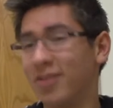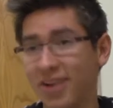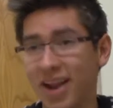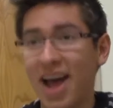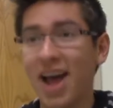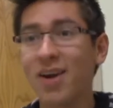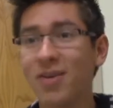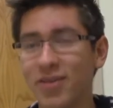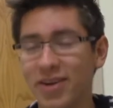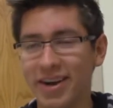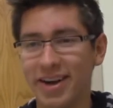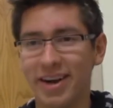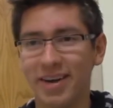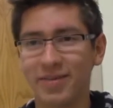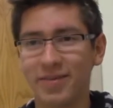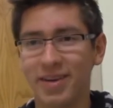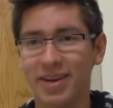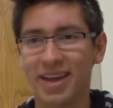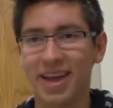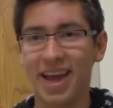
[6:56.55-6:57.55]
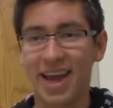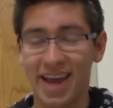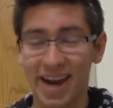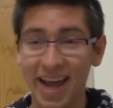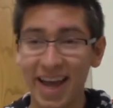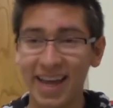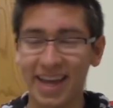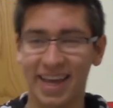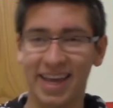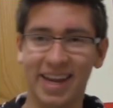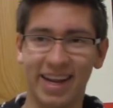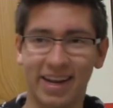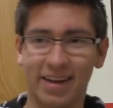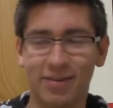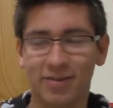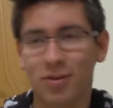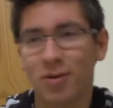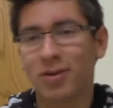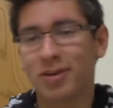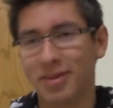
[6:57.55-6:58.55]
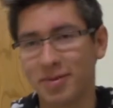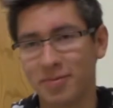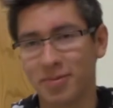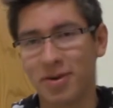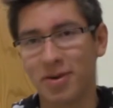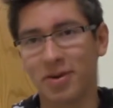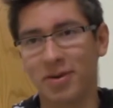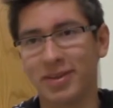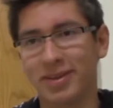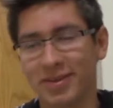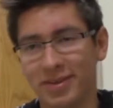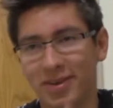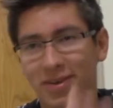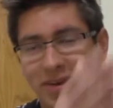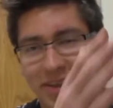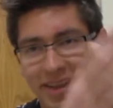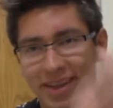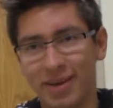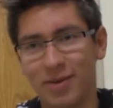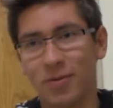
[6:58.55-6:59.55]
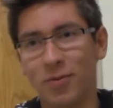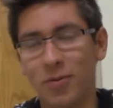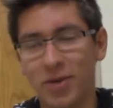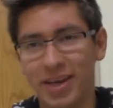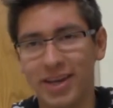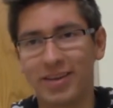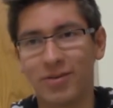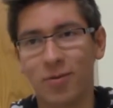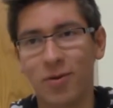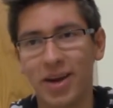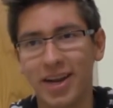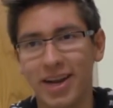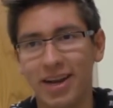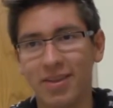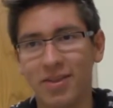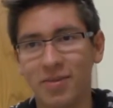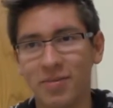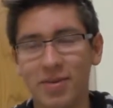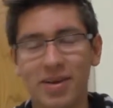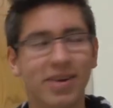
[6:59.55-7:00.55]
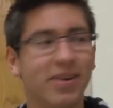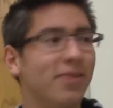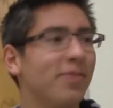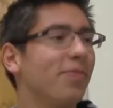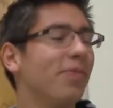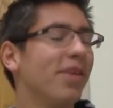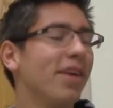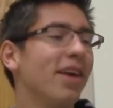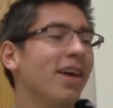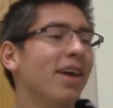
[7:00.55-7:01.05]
so I went up and I hit it, and of course it broke because it was already like weak, way down the middle.